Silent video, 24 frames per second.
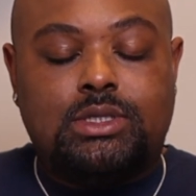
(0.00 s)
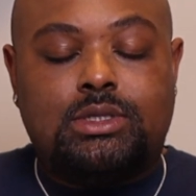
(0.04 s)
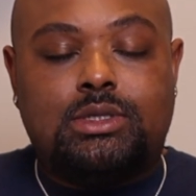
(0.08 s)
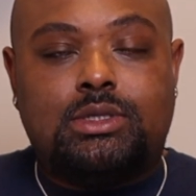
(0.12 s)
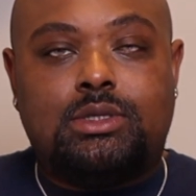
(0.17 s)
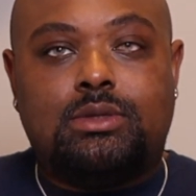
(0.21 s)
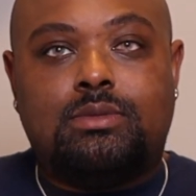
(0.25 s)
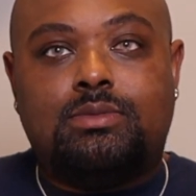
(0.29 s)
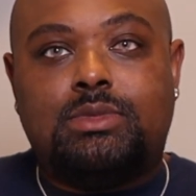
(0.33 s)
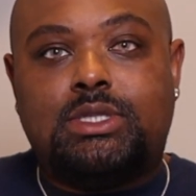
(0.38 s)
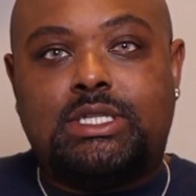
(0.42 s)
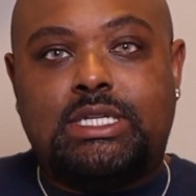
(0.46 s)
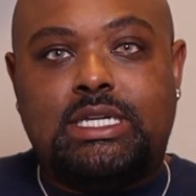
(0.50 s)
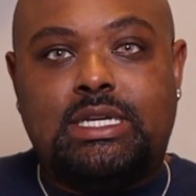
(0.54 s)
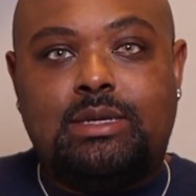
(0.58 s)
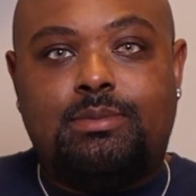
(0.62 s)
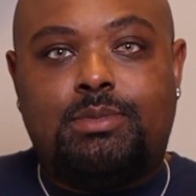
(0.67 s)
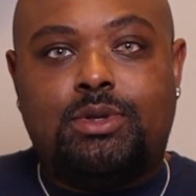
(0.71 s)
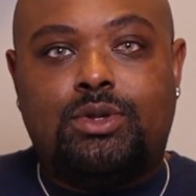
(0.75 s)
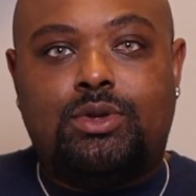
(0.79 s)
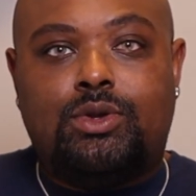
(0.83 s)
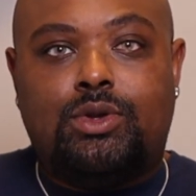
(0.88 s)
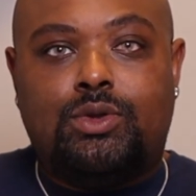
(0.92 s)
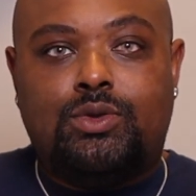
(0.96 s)
It's
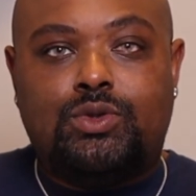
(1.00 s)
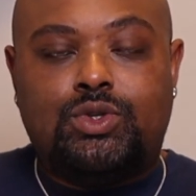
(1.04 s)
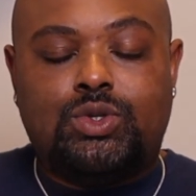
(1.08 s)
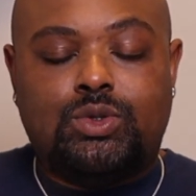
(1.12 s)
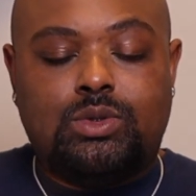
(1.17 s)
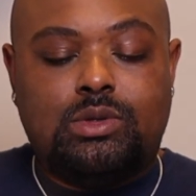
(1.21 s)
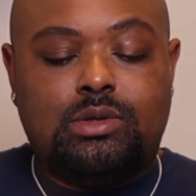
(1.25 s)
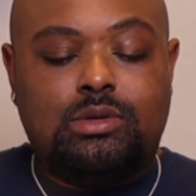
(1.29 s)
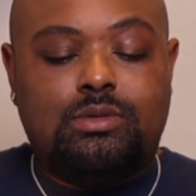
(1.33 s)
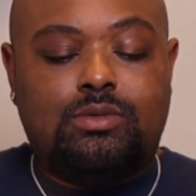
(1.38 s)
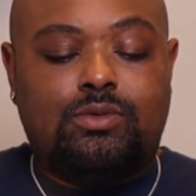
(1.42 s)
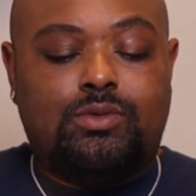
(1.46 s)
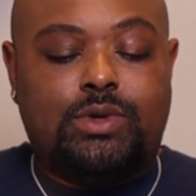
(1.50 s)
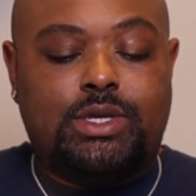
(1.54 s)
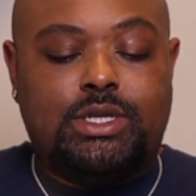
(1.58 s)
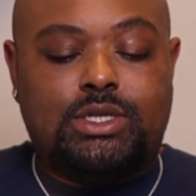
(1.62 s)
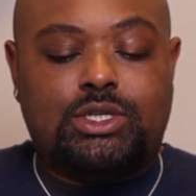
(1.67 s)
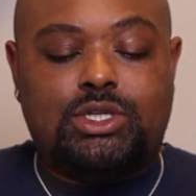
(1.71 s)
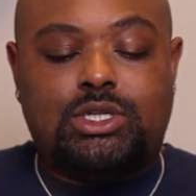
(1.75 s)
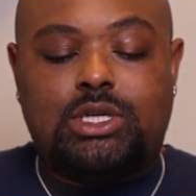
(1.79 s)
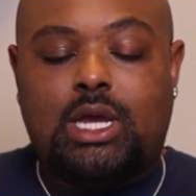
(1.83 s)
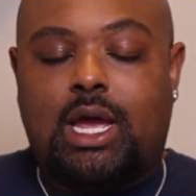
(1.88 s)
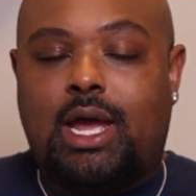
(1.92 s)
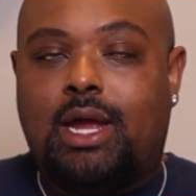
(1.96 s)
deep neutral,
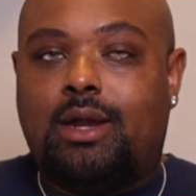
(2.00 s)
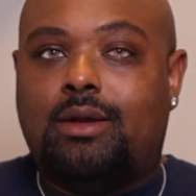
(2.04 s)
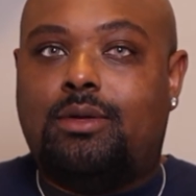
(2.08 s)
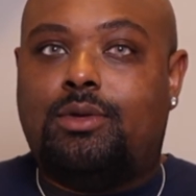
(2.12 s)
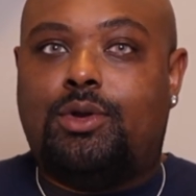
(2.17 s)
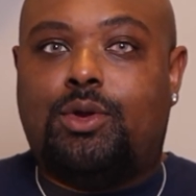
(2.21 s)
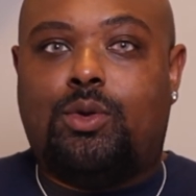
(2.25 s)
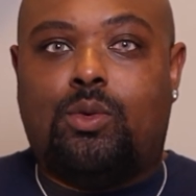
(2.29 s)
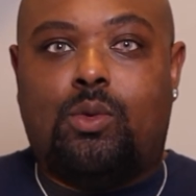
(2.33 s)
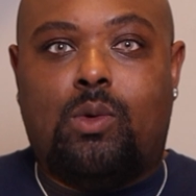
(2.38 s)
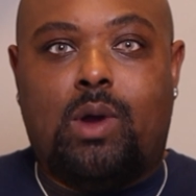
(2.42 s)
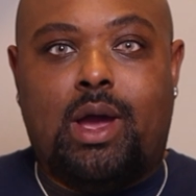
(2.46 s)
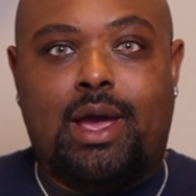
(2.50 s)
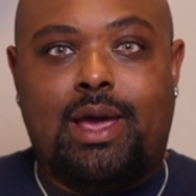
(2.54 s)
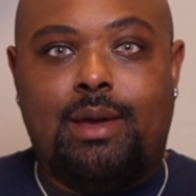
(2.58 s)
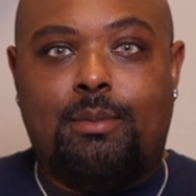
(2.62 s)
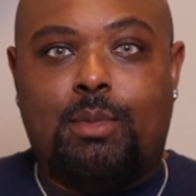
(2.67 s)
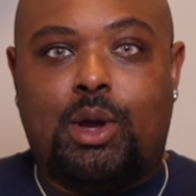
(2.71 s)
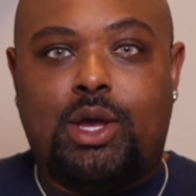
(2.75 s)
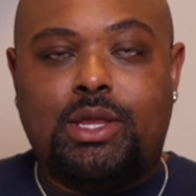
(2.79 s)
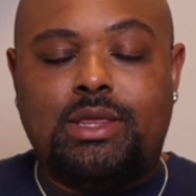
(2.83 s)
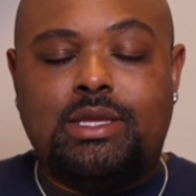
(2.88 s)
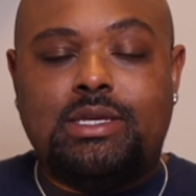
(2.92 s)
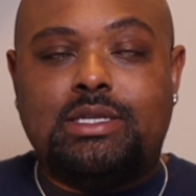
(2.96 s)
which I don't know why I
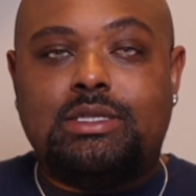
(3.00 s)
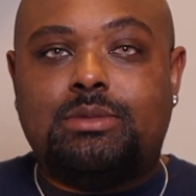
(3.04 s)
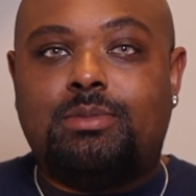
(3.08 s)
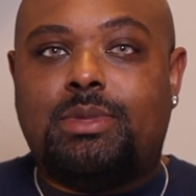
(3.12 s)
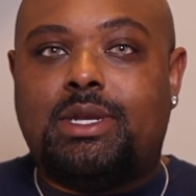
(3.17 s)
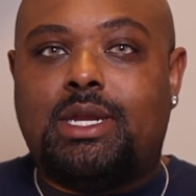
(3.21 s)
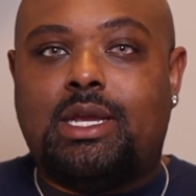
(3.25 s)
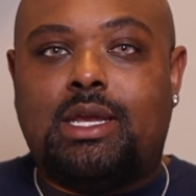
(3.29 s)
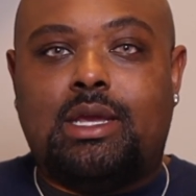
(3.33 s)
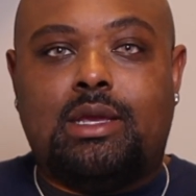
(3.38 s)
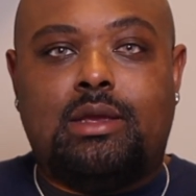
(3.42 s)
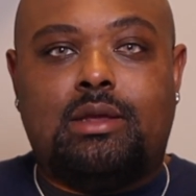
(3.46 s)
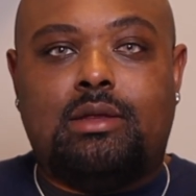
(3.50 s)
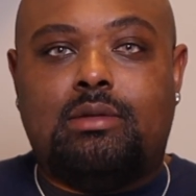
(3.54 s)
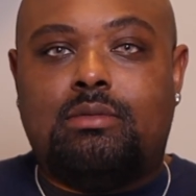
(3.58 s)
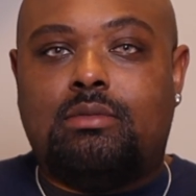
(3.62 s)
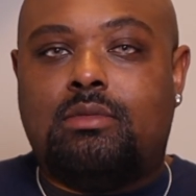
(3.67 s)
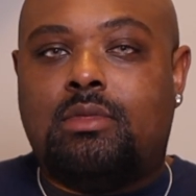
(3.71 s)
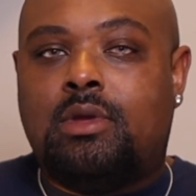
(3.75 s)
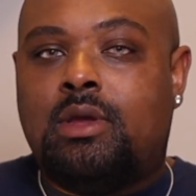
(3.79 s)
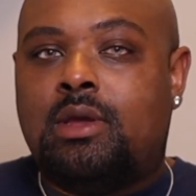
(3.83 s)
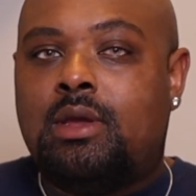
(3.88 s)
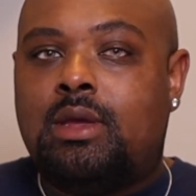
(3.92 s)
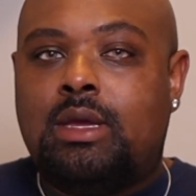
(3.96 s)
bought this, but again,